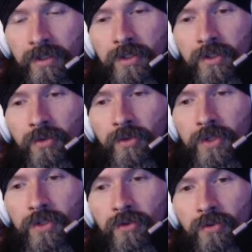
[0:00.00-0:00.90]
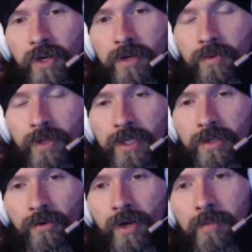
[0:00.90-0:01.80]
don't look so great when they
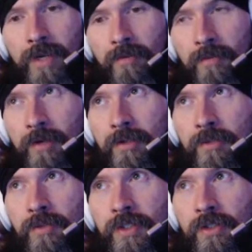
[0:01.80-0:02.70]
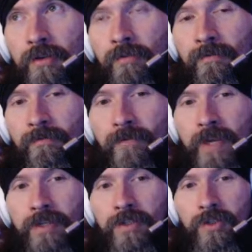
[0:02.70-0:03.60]
don't have makeup on, is because their
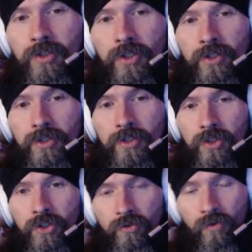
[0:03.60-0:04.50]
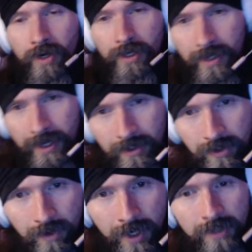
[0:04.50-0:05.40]
face is just destroyed and has
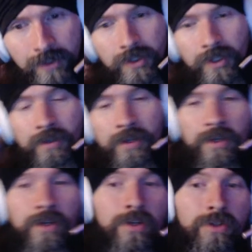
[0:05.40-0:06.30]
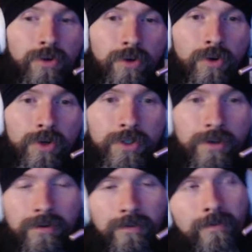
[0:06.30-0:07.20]
no oxygen. So of course
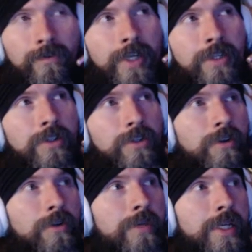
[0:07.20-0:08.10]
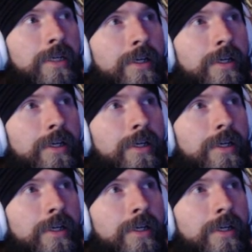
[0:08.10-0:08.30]
their face is going to be